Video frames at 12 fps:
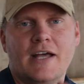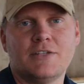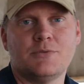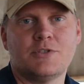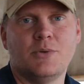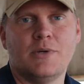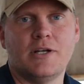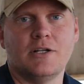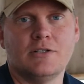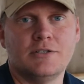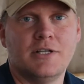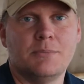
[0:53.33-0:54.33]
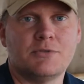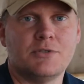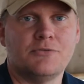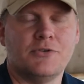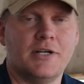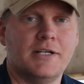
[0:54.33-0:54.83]
that's what's going in our little
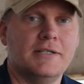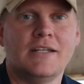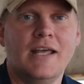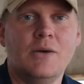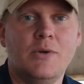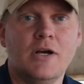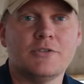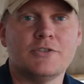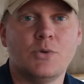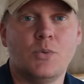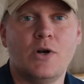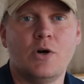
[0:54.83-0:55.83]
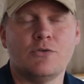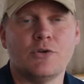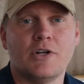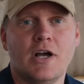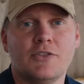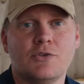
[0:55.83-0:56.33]
dumpster friend. Today we also went
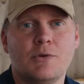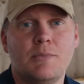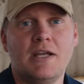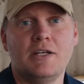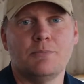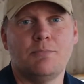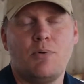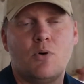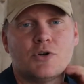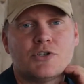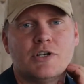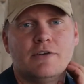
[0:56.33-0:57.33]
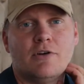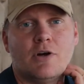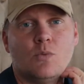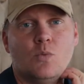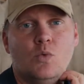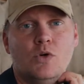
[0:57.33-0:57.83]
over and got the remaining portion of
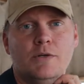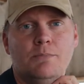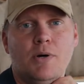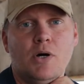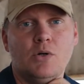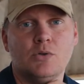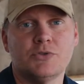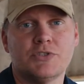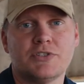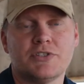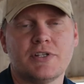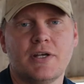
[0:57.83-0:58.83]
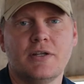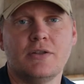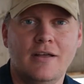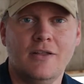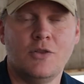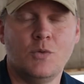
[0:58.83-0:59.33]
our wood posts.
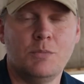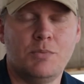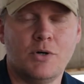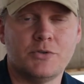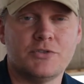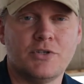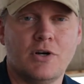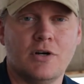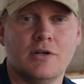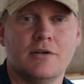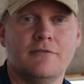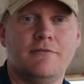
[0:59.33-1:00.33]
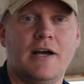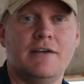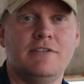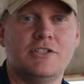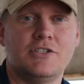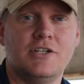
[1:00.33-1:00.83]
The wood posts are
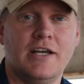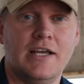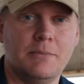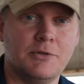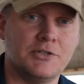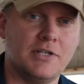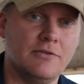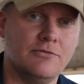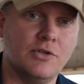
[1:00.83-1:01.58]
5 inch diameter, 10